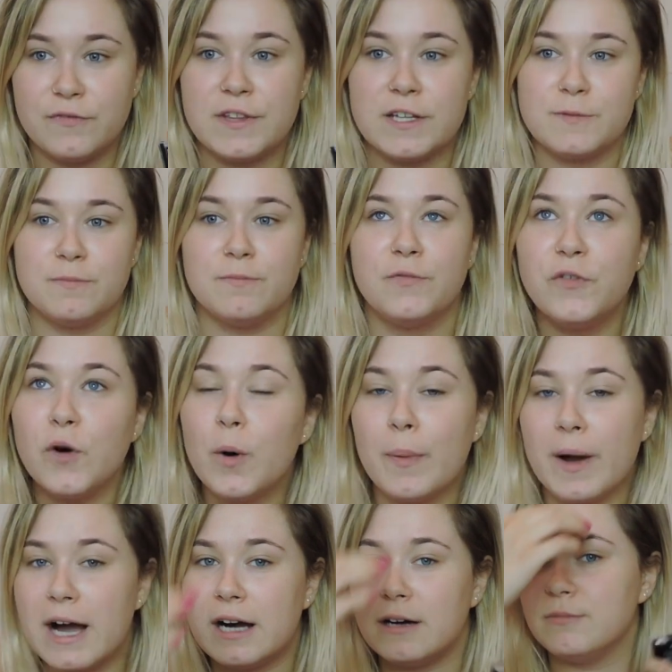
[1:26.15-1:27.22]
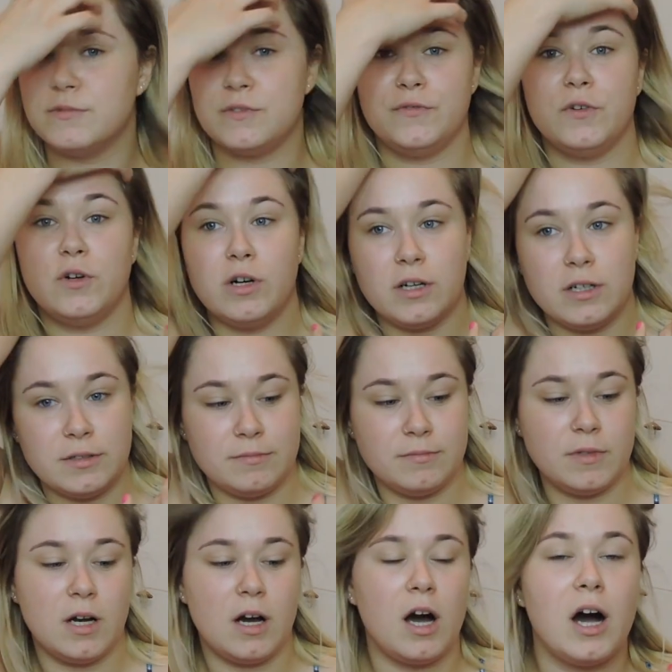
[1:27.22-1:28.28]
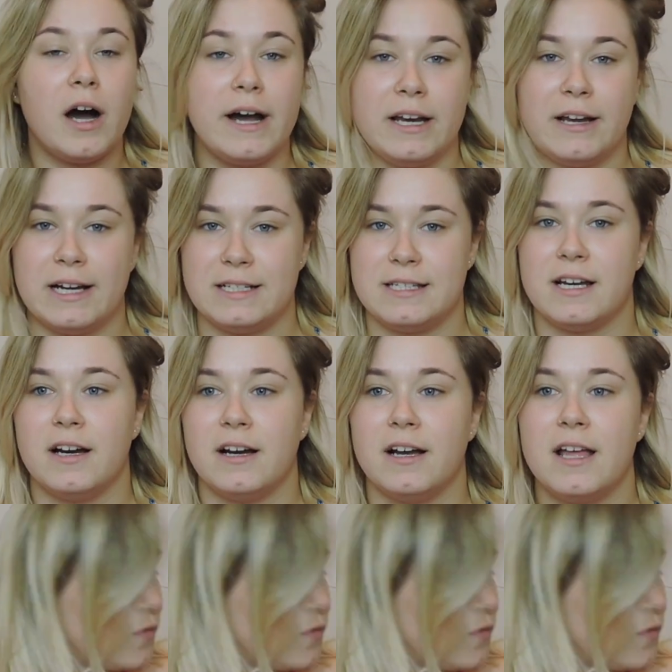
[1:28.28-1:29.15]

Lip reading: That's £4 for a highlighter.